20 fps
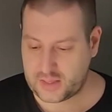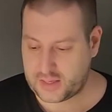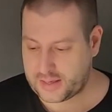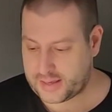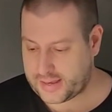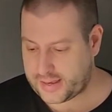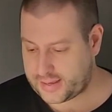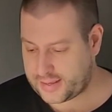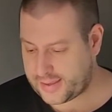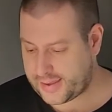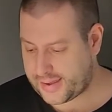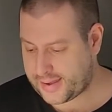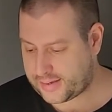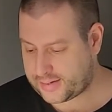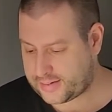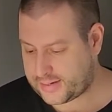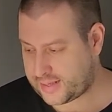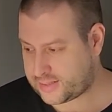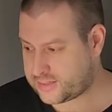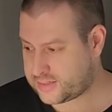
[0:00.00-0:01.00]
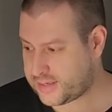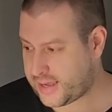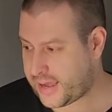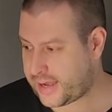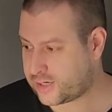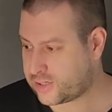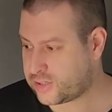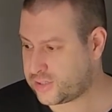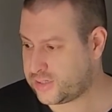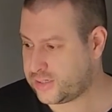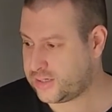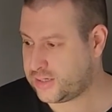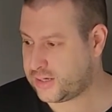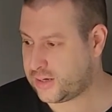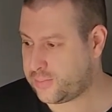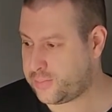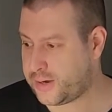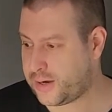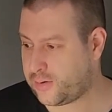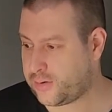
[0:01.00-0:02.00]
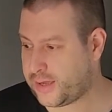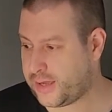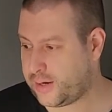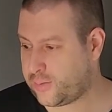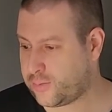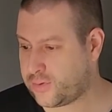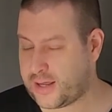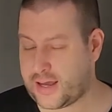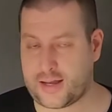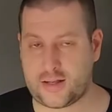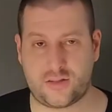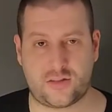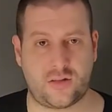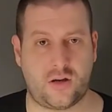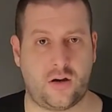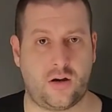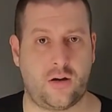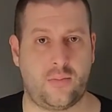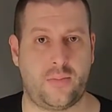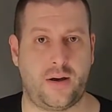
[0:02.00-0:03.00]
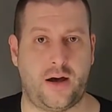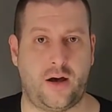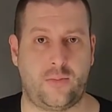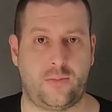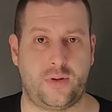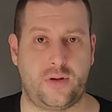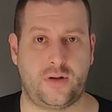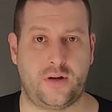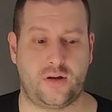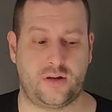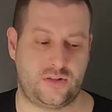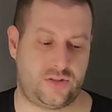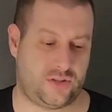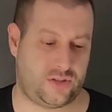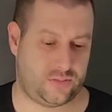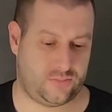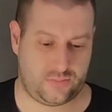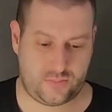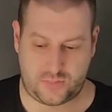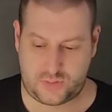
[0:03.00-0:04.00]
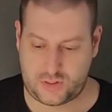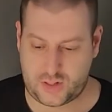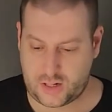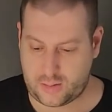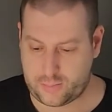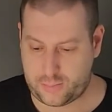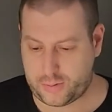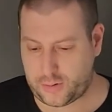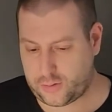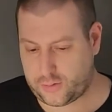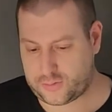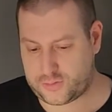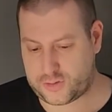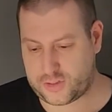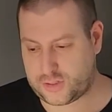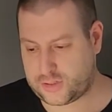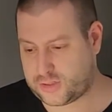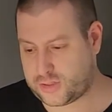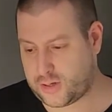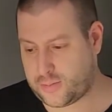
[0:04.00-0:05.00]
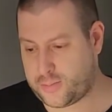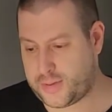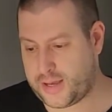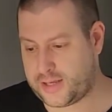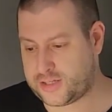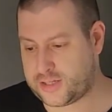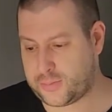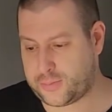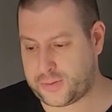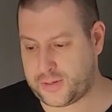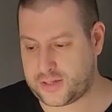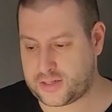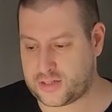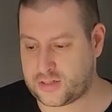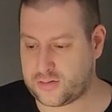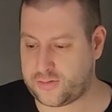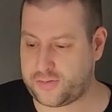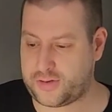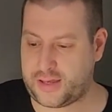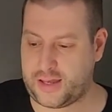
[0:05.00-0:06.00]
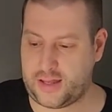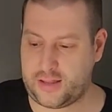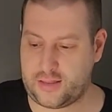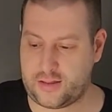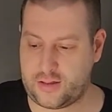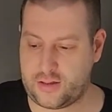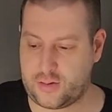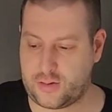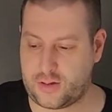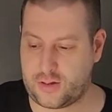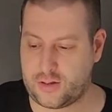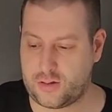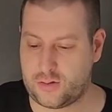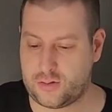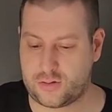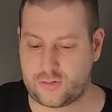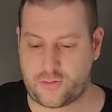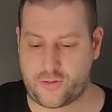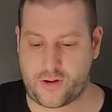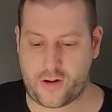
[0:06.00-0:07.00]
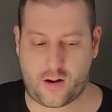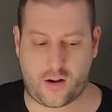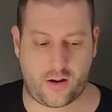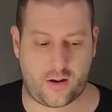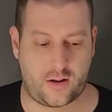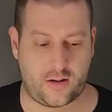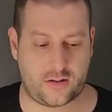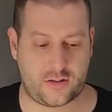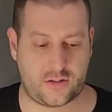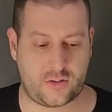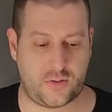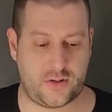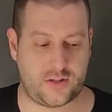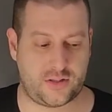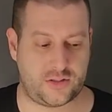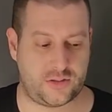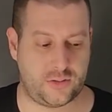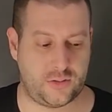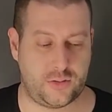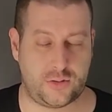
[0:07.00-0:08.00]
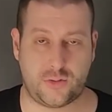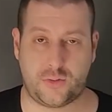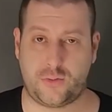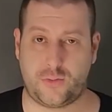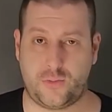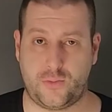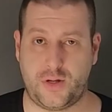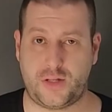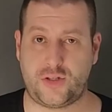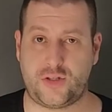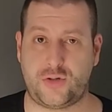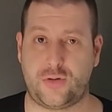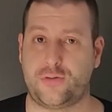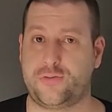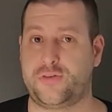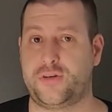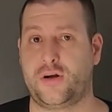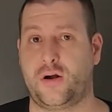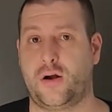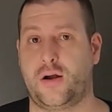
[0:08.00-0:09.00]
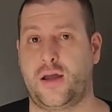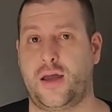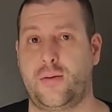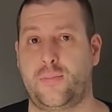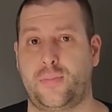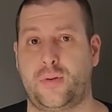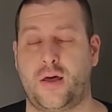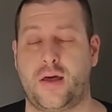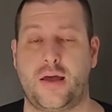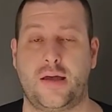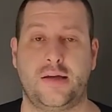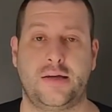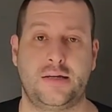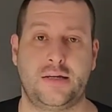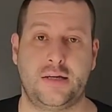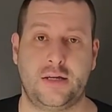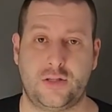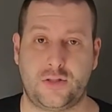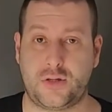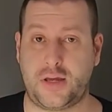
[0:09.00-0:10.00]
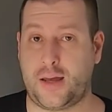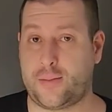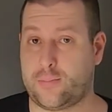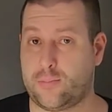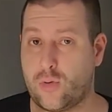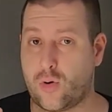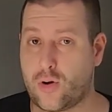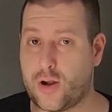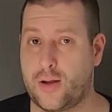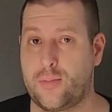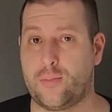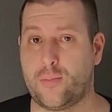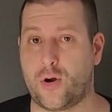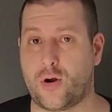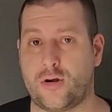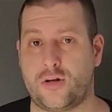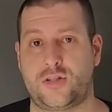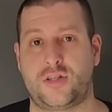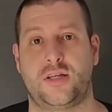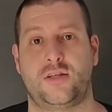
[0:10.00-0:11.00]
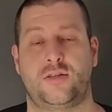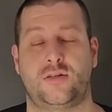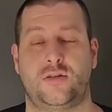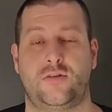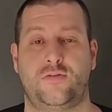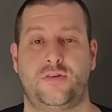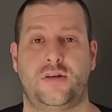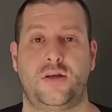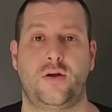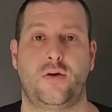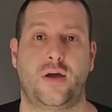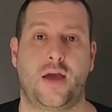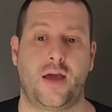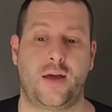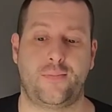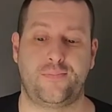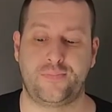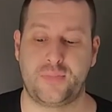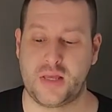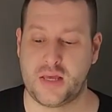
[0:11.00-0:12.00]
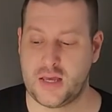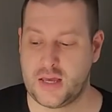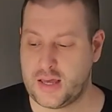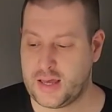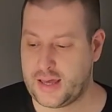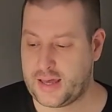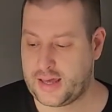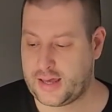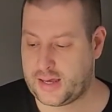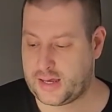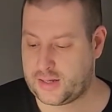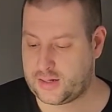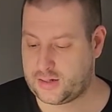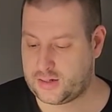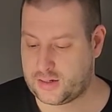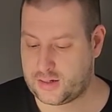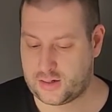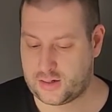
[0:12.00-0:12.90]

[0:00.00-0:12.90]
And yeah, that's actually about it what I can talk about, because they're both just amazing pieces of kit that you can use for your Oculus Quest 2 to enrich your VR gameplay, to get more immersed into the video game. And